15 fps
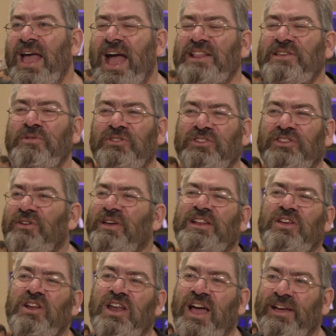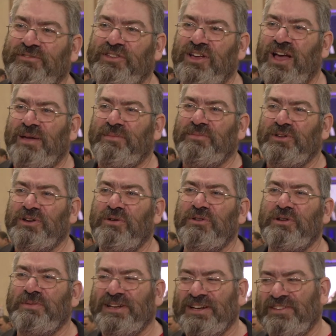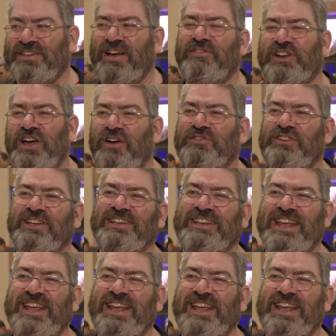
And you want to do it in your lifetime. You don't want to be discovered after you're